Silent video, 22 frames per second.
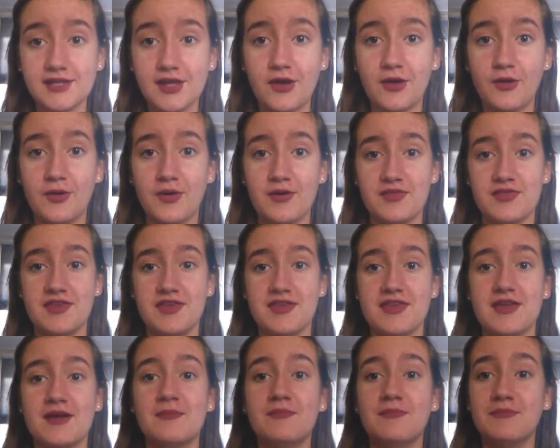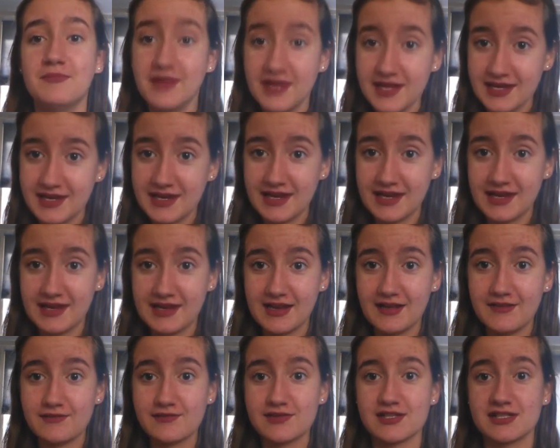So the
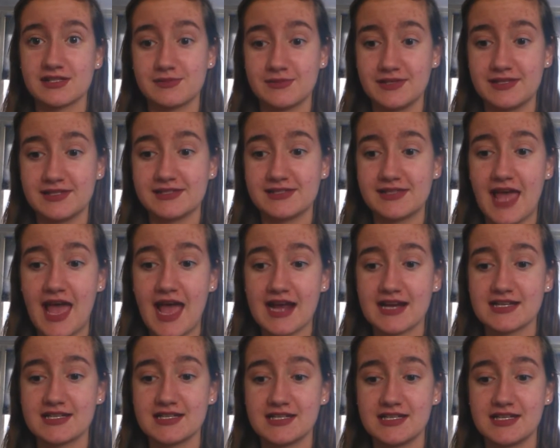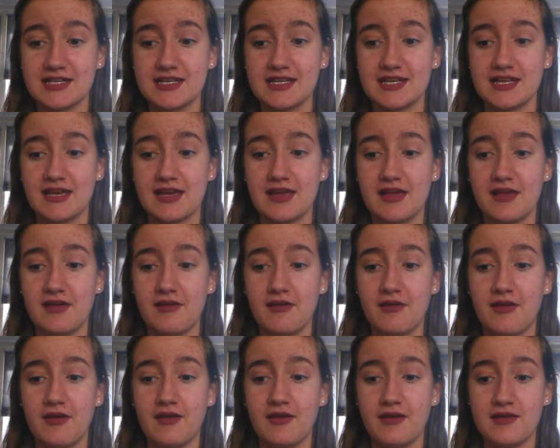meaning of Christmas actually
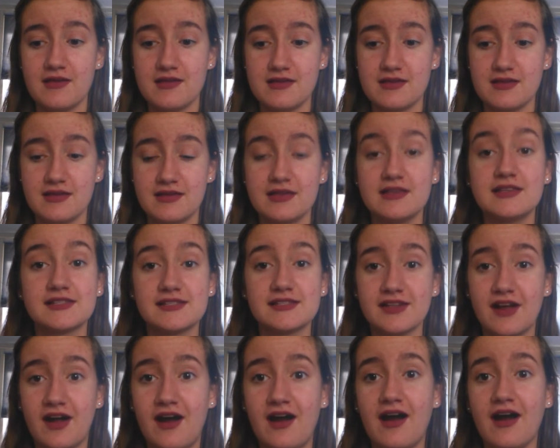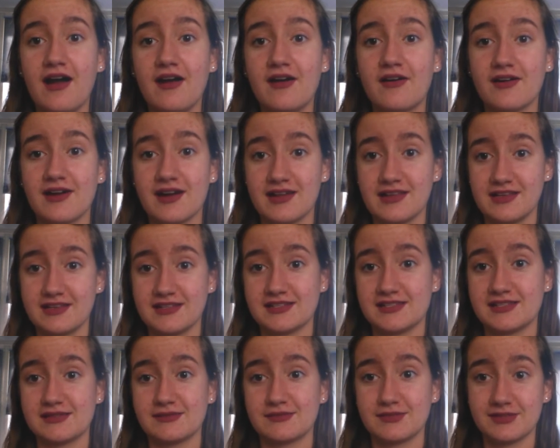is not, or at
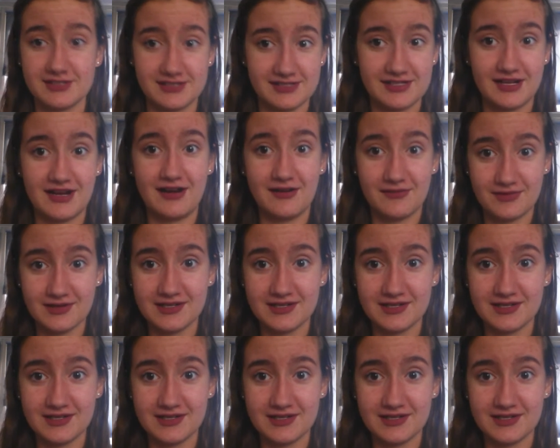least was not